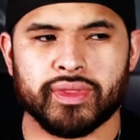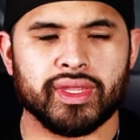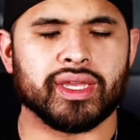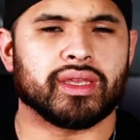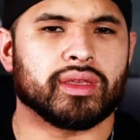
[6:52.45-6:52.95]

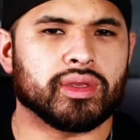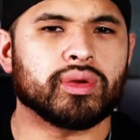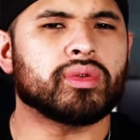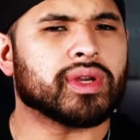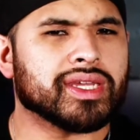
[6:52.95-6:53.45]
Like,
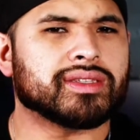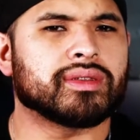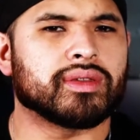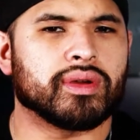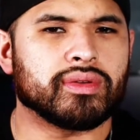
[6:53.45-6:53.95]
you'll get to
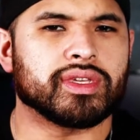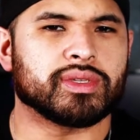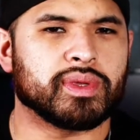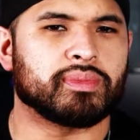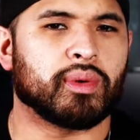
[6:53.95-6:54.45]
know these
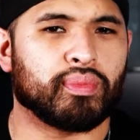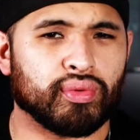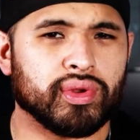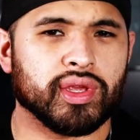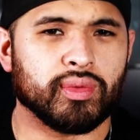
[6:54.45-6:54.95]
people
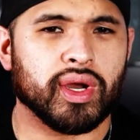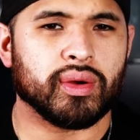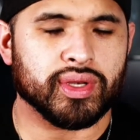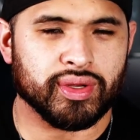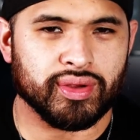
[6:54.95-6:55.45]
pretty
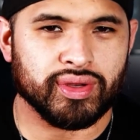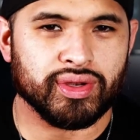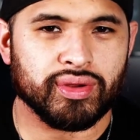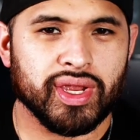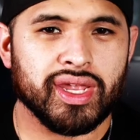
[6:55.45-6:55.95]
well in your
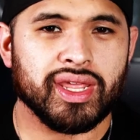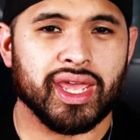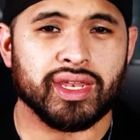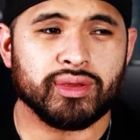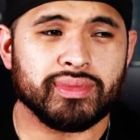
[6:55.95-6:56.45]
undergrad,
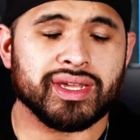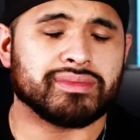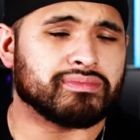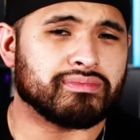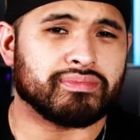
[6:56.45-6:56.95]
and you might
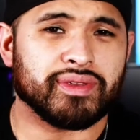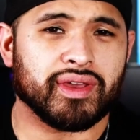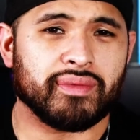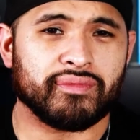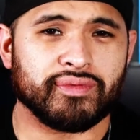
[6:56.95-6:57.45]

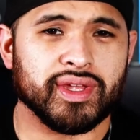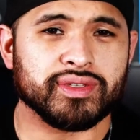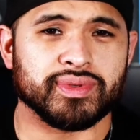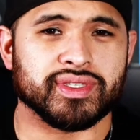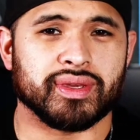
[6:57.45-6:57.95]
become friends
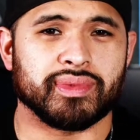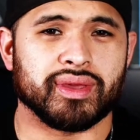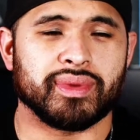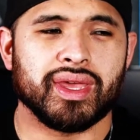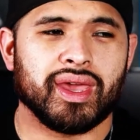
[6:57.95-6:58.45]
with some of
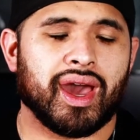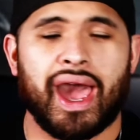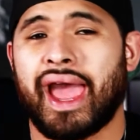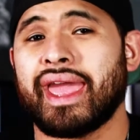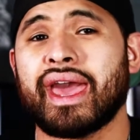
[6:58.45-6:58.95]
them.
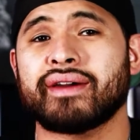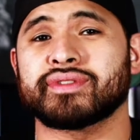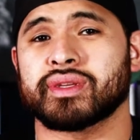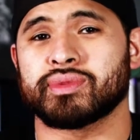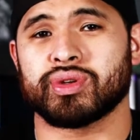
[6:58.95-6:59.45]
I have
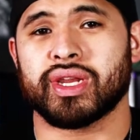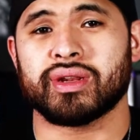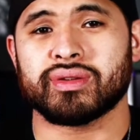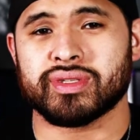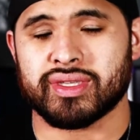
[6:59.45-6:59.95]
some
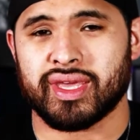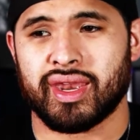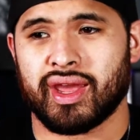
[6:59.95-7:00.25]
trainers that